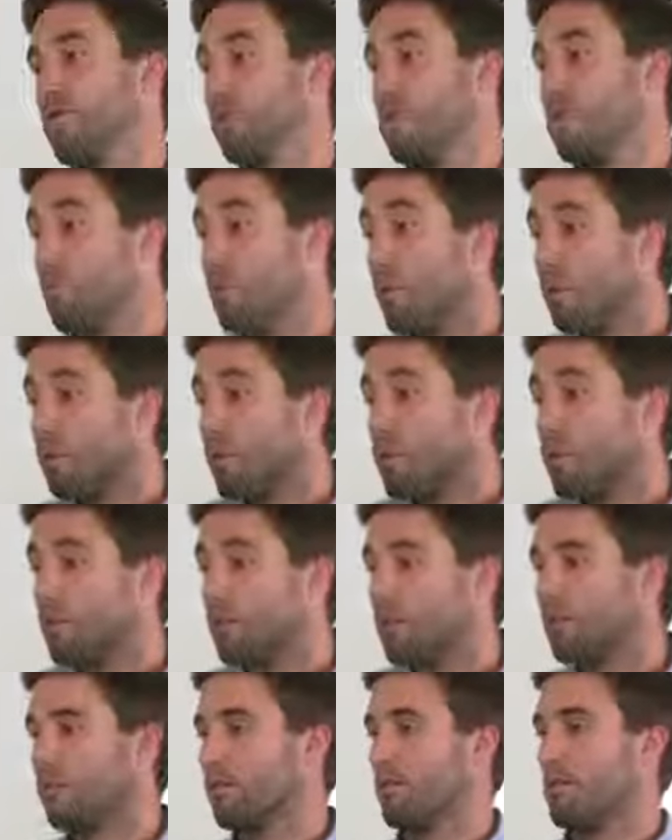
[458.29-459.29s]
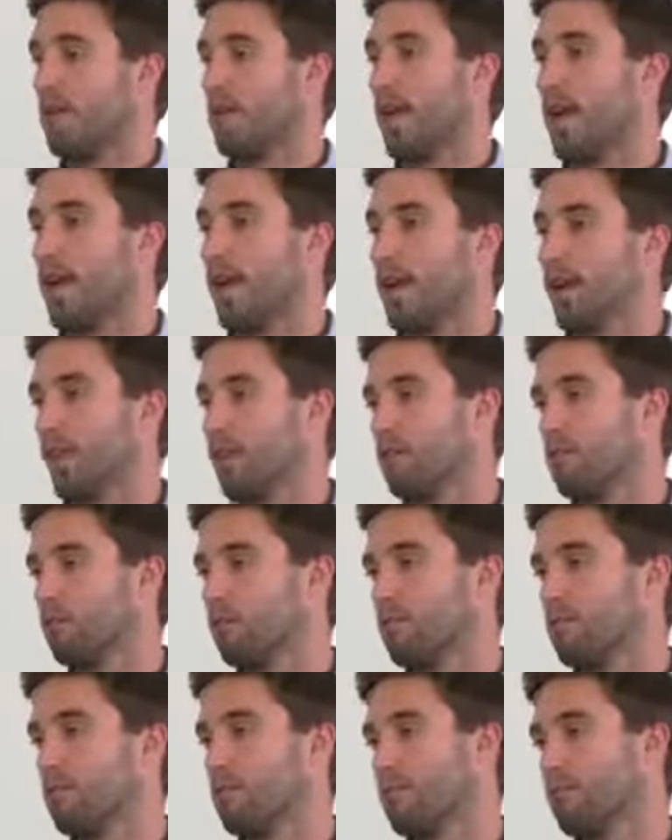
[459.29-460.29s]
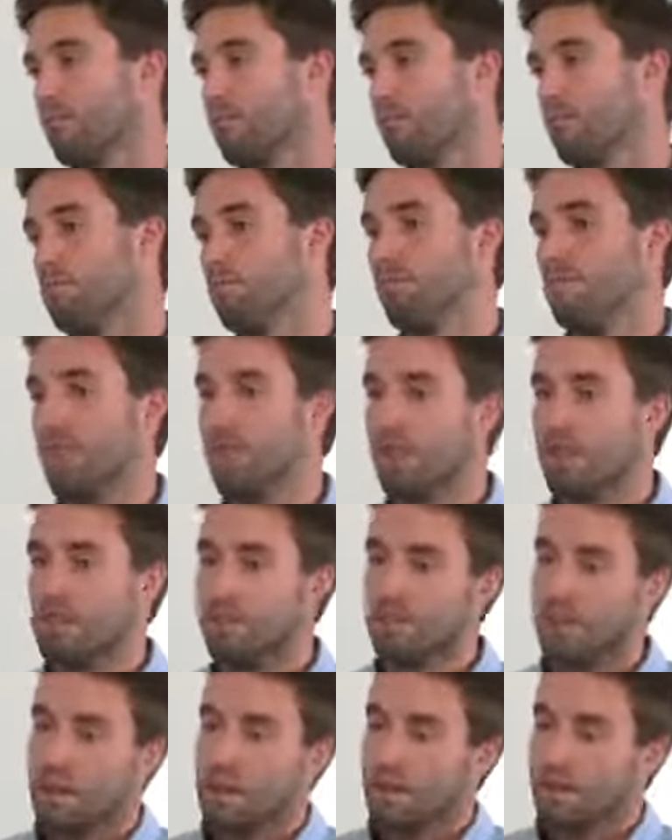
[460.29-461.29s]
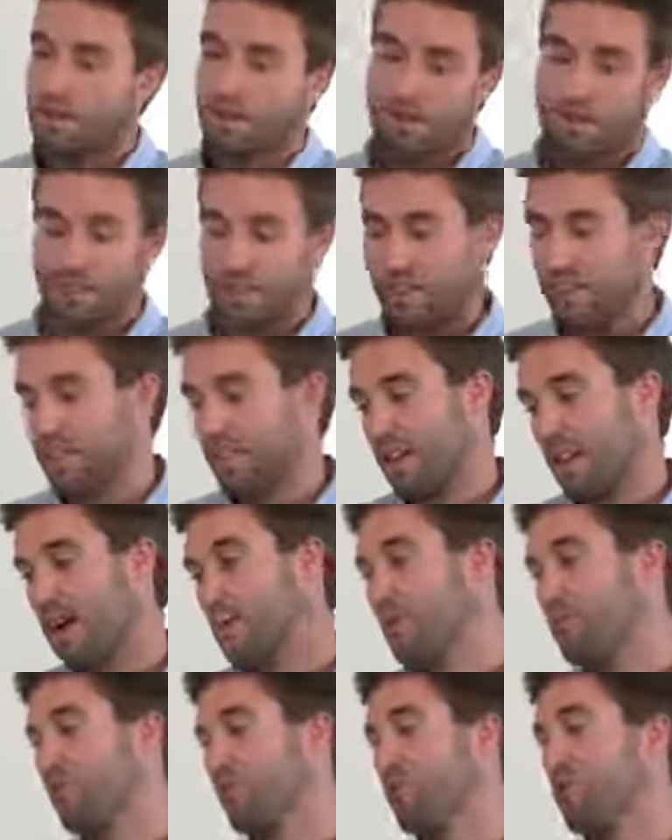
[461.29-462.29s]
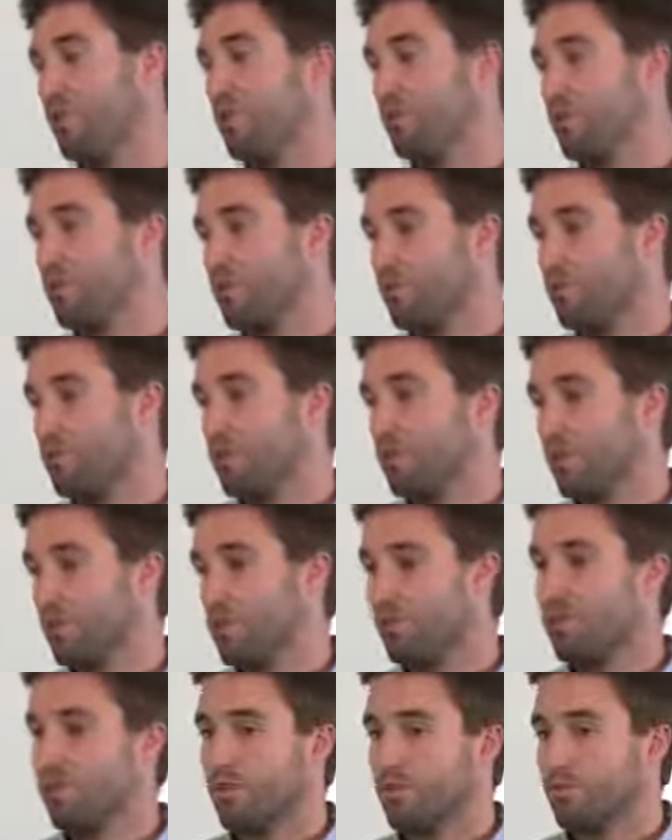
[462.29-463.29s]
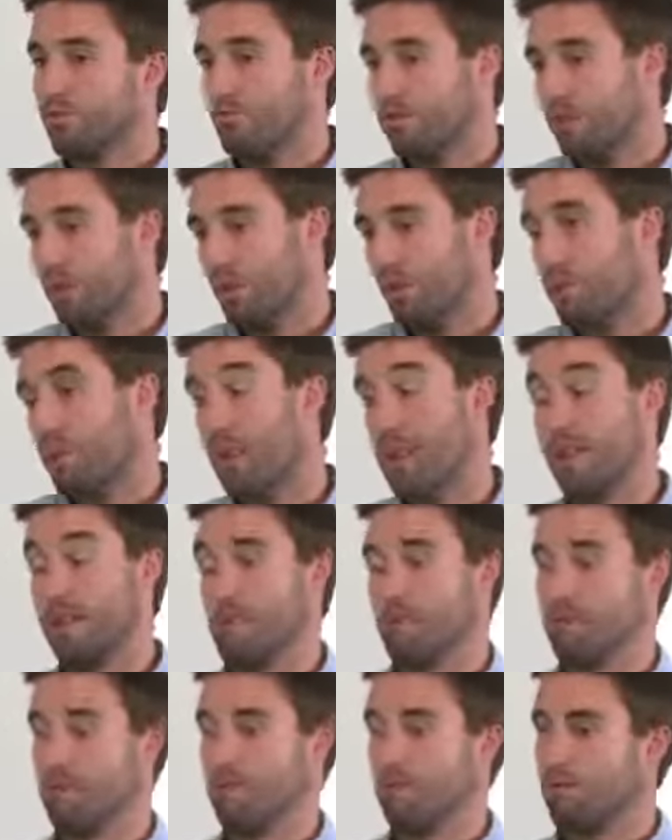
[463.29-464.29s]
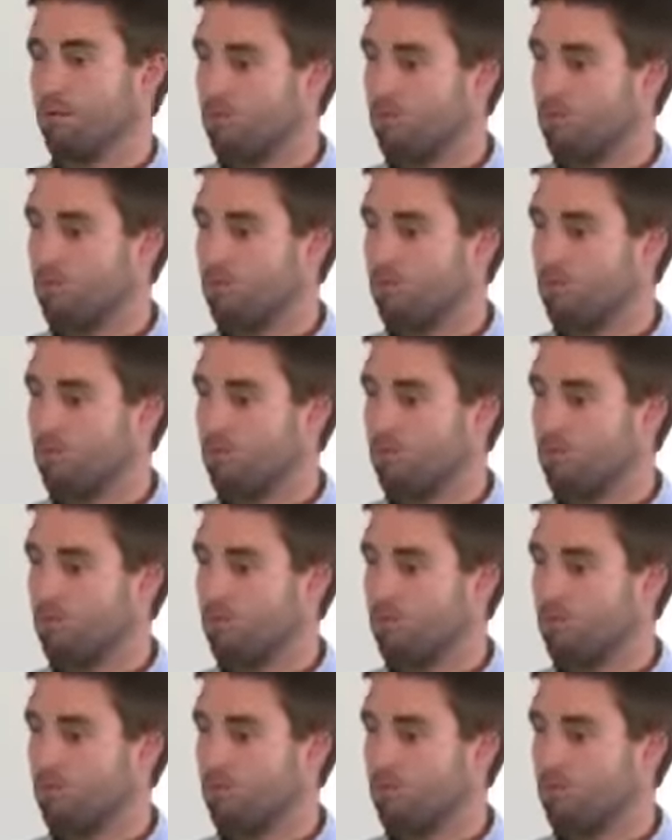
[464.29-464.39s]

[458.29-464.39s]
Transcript: the importance of the day and the fantastic atmosphere was what made it so